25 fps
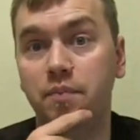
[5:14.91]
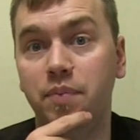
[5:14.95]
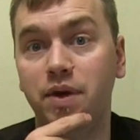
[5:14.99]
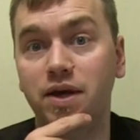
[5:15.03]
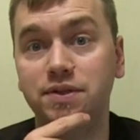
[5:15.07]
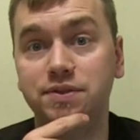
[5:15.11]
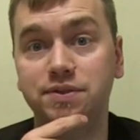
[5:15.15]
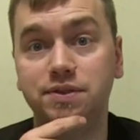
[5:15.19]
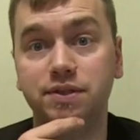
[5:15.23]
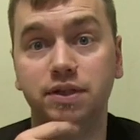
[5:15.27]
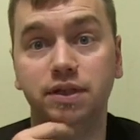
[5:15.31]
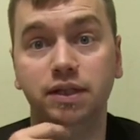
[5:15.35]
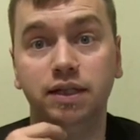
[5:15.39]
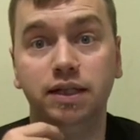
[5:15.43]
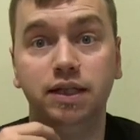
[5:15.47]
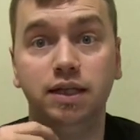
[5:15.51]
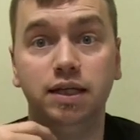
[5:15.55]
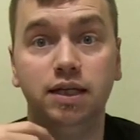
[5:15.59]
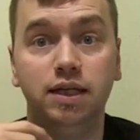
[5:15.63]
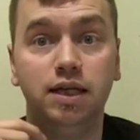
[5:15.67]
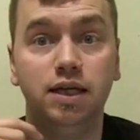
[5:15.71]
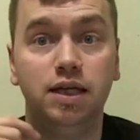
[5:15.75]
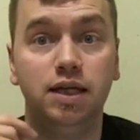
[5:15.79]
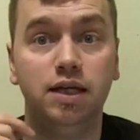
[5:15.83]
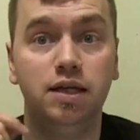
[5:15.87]

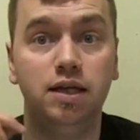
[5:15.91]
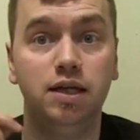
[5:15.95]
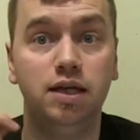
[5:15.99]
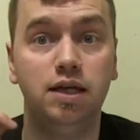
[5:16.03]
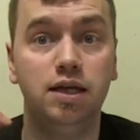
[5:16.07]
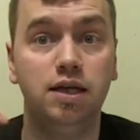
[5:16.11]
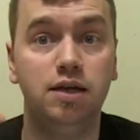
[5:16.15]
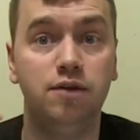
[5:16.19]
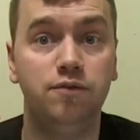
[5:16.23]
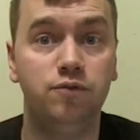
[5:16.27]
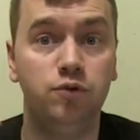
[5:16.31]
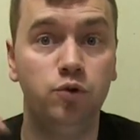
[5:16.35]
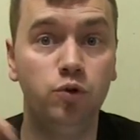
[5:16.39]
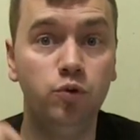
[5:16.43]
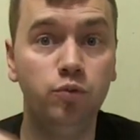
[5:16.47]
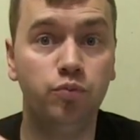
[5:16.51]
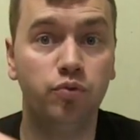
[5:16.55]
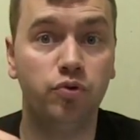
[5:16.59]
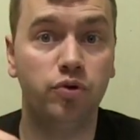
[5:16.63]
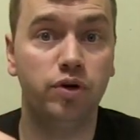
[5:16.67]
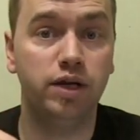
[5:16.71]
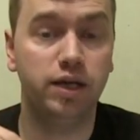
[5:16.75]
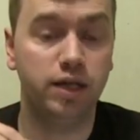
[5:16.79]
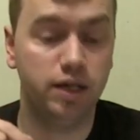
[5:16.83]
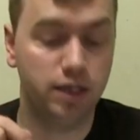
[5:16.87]
basically, if you
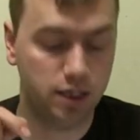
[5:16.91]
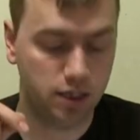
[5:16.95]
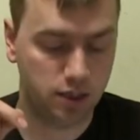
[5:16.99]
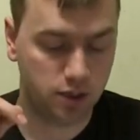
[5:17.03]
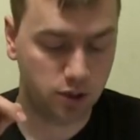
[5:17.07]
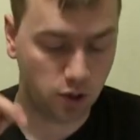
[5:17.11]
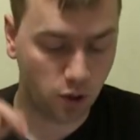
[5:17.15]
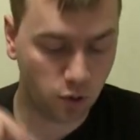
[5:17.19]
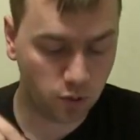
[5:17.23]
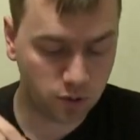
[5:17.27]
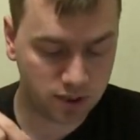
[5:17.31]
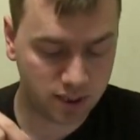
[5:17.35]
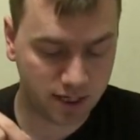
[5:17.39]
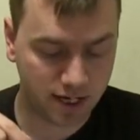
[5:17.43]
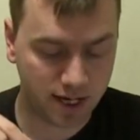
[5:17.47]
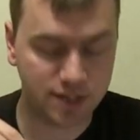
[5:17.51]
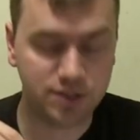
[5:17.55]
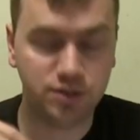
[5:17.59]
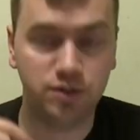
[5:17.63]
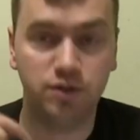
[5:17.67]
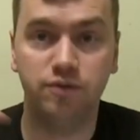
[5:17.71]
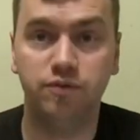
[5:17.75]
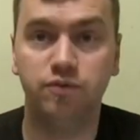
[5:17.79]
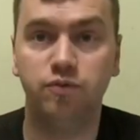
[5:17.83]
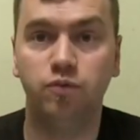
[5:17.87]
bring Cotes
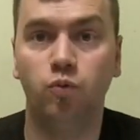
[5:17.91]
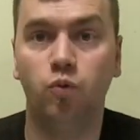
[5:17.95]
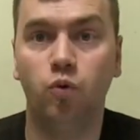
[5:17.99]
and you have